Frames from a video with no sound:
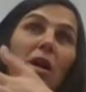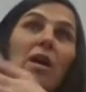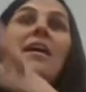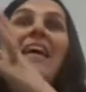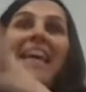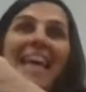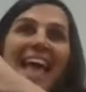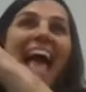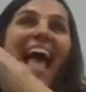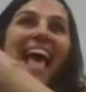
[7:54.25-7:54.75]
of his
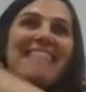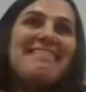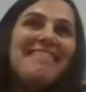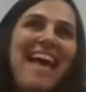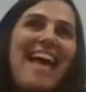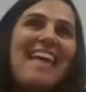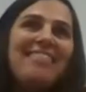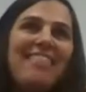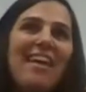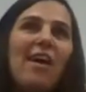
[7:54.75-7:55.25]
work
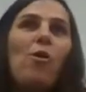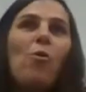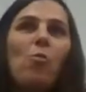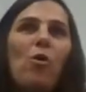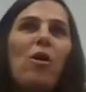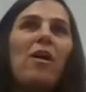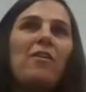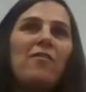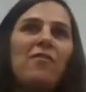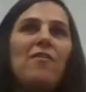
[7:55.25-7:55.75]
and then
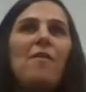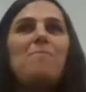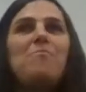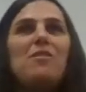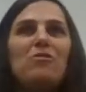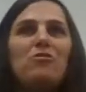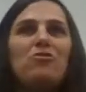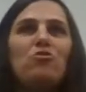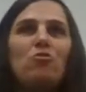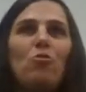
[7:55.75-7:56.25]
their
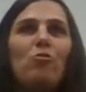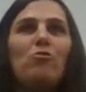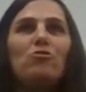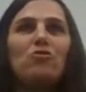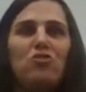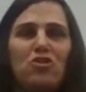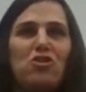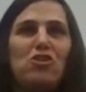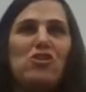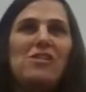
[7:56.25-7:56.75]
work from their
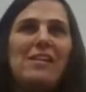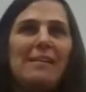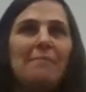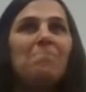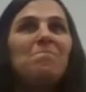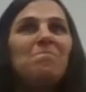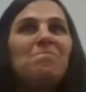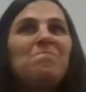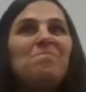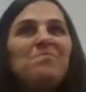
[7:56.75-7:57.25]
soul's
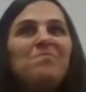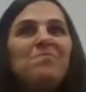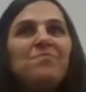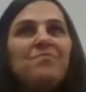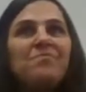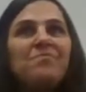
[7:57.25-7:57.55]
journey.